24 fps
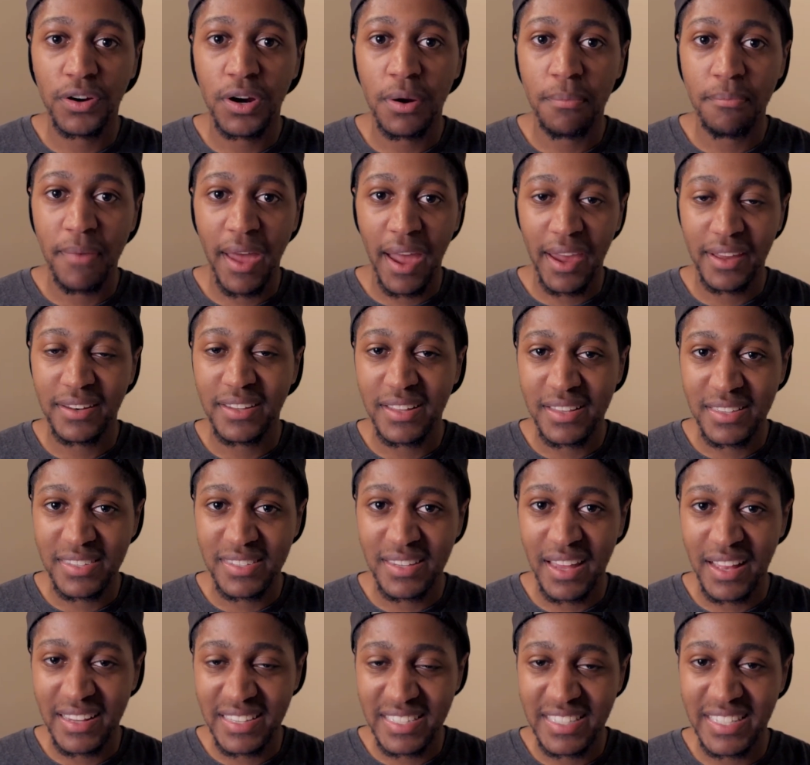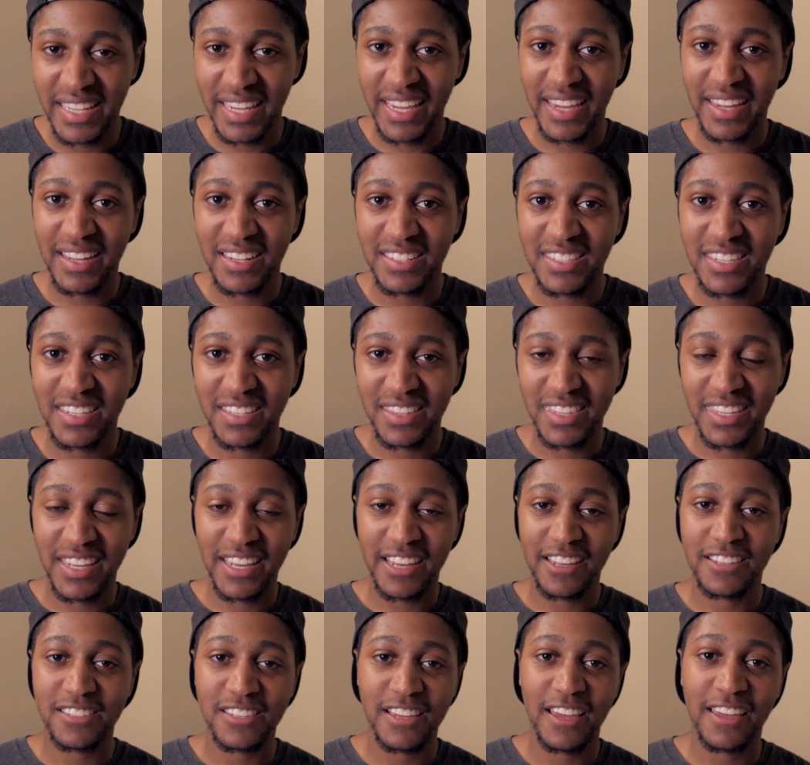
her magnets not sticking to things,